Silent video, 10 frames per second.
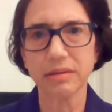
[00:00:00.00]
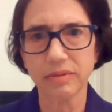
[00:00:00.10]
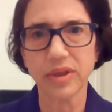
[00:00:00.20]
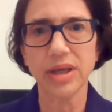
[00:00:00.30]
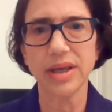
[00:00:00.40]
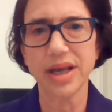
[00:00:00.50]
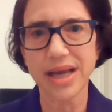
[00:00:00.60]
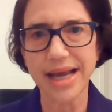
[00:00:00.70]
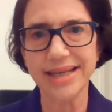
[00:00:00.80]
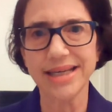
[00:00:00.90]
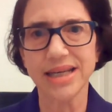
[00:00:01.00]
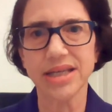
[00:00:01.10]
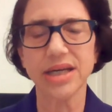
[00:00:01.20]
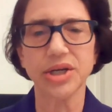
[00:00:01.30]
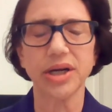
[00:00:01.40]
The Casey
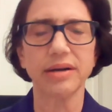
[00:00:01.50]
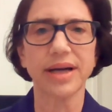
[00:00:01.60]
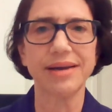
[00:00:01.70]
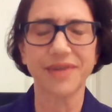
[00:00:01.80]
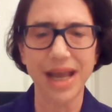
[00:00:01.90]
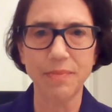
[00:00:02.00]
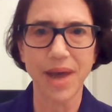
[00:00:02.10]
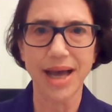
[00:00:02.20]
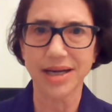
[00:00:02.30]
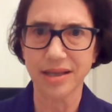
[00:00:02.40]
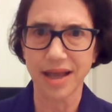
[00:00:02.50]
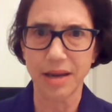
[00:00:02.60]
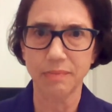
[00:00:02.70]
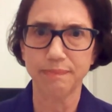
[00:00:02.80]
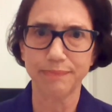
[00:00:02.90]
decision kind of came back to
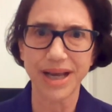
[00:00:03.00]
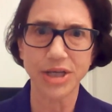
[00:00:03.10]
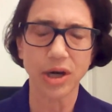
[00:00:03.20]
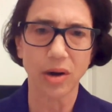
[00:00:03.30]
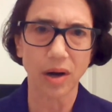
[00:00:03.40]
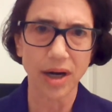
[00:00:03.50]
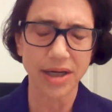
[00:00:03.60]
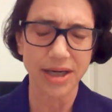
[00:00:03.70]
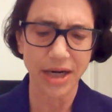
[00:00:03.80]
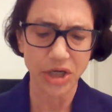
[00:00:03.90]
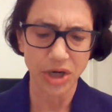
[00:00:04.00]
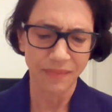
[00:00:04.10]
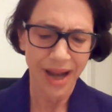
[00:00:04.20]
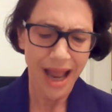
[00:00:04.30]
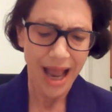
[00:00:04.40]
that basic architecture.
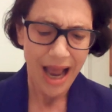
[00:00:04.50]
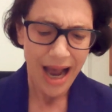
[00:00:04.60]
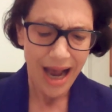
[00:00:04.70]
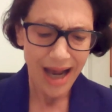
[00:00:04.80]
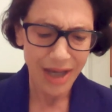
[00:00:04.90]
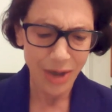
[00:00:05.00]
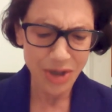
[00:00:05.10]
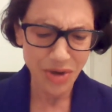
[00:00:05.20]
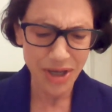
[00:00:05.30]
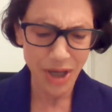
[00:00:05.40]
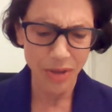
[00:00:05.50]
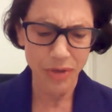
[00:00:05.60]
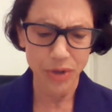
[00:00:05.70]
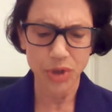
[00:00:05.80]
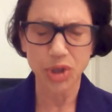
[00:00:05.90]
I also think that
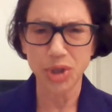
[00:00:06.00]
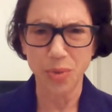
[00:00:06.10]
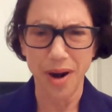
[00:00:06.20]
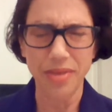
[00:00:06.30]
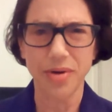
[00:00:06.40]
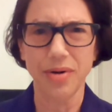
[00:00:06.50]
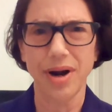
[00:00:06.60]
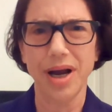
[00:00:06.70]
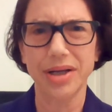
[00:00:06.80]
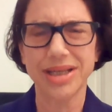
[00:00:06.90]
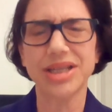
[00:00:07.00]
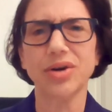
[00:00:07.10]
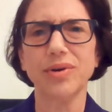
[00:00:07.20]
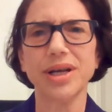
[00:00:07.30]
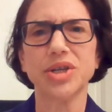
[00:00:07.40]
there's 2 other
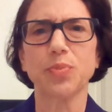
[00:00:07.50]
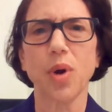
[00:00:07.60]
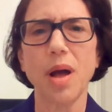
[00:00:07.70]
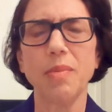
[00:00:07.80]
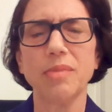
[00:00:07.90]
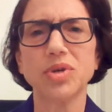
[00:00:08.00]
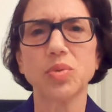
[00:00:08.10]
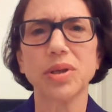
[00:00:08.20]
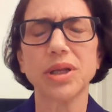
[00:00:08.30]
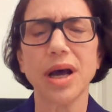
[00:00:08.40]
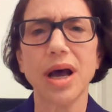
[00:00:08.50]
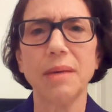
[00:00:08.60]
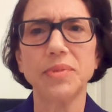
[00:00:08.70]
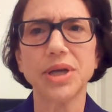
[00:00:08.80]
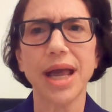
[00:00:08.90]
serious problems with
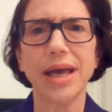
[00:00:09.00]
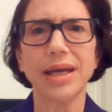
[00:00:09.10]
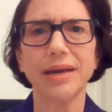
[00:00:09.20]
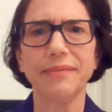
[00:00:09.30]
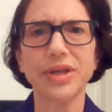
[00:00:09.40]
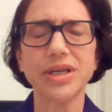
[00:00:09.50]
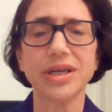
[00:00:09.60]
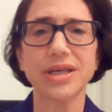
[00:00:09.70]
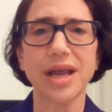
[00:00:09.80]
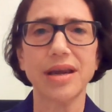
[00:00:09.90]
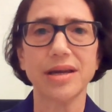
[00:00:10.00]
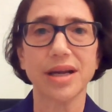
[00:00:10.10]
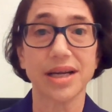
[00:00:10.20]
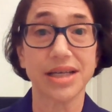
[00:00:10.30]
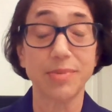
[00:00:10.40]
Dobbs, and this extended
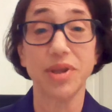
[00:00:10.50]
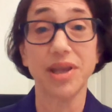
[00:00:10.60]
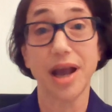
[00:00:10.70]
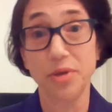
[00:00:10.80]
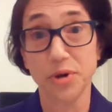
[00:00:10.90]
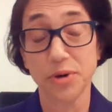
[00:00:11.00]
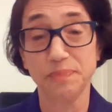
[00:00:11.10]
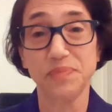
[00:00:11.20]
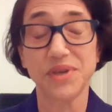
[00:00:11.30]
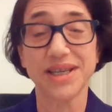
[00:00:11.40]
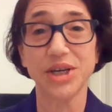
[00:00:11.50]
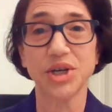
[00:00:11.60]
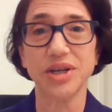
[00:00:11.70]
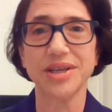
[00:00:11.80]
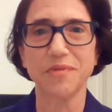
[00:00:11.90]
to some of the other
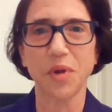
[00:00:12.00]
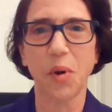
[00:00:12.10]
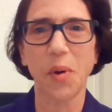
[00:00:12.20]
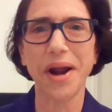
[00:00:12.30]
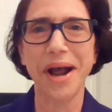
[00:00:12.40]
decisions of the court.